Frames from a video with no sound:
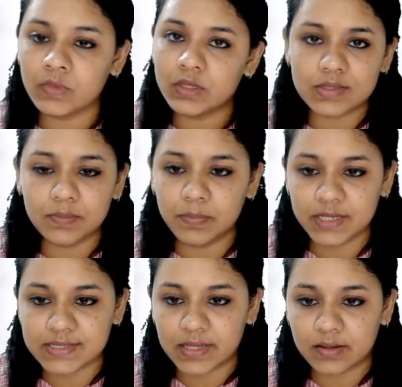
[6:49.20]
Simple
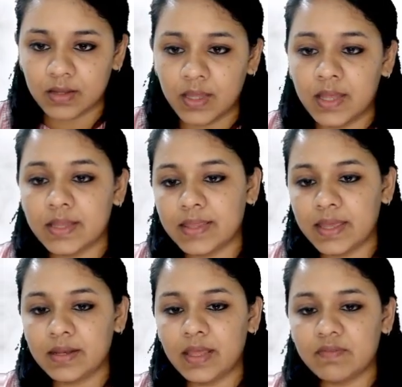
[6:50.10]
as that.
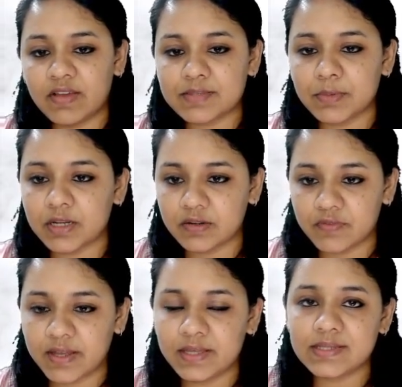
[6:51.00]
Then investment
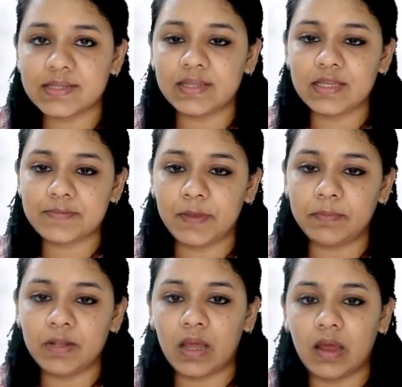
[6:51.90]
advice, these
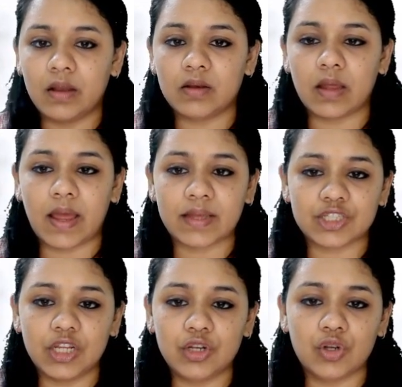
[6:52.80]
people are
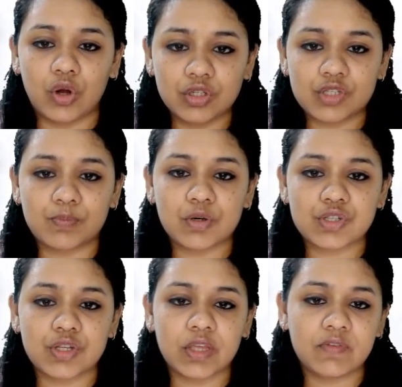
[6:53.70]
actually not supposed
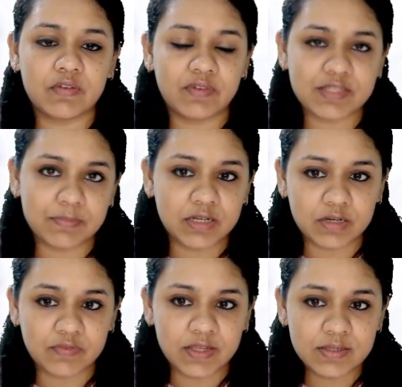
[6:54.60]
to give investment
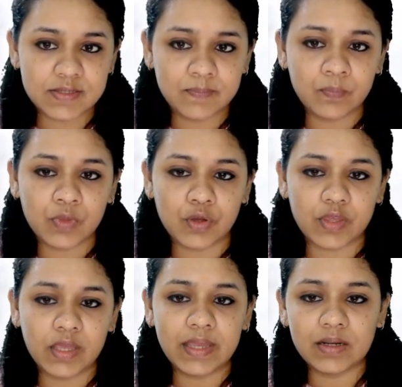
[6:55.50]
advice.
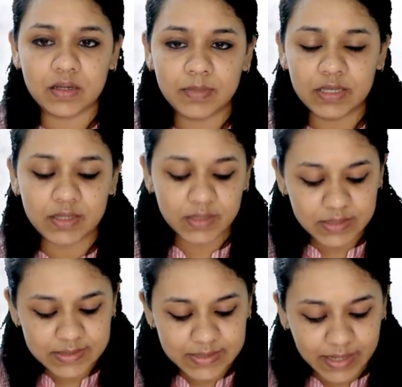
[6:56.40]
Okay,
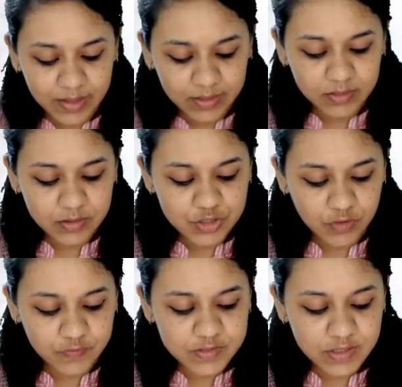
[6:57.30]
intermediaries, directors,
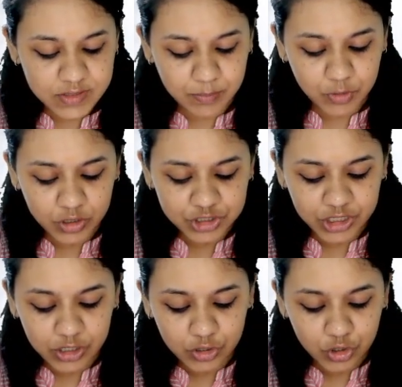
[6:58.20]
officers, employees
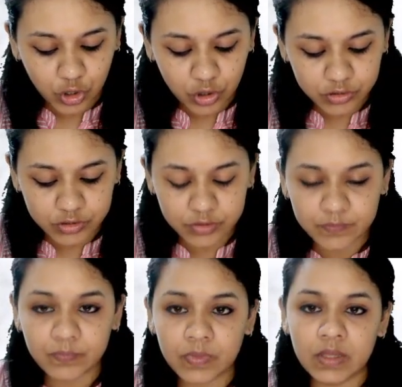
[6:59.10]
shall not
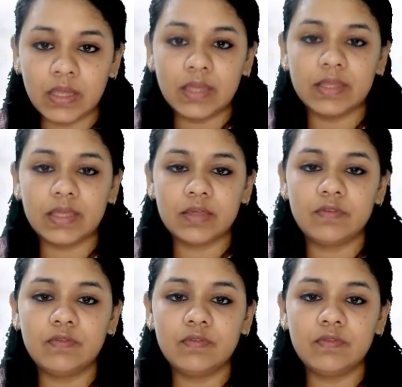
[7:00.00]
give